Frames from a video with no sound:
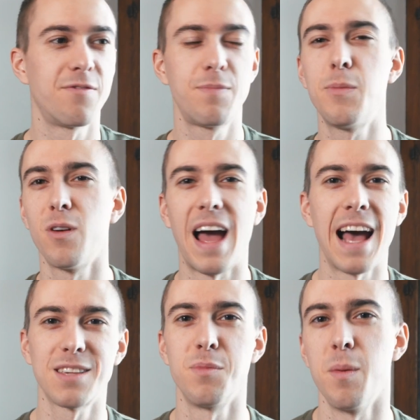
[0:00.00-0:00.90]
people have
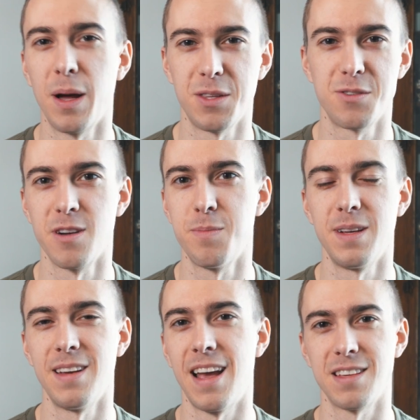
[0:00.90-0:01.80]
asked me about the trip
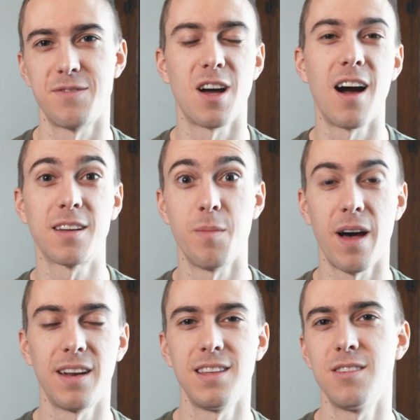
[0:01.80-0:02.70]
and as I've talked
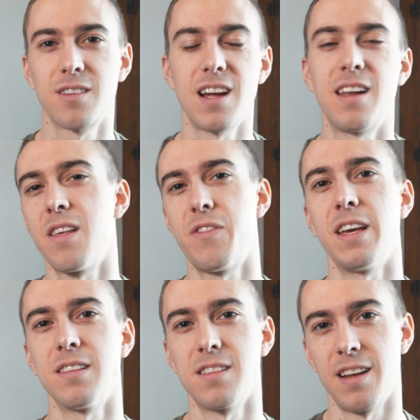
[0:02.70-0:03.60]
about it, these are kind of the
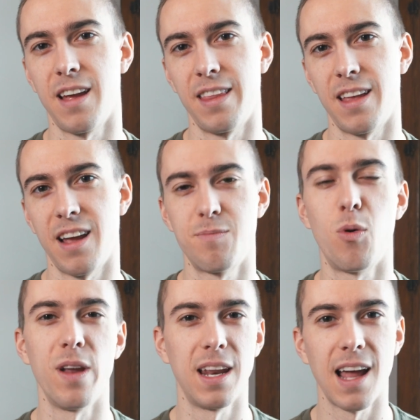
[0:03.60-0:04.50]
things that I've
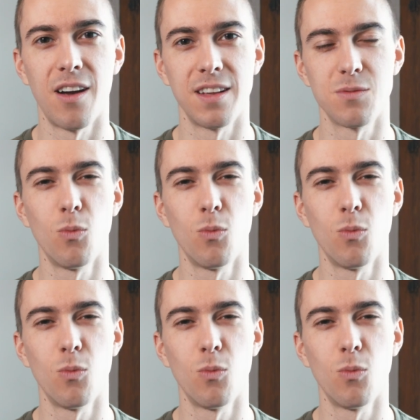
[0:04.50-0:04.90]
pointed out.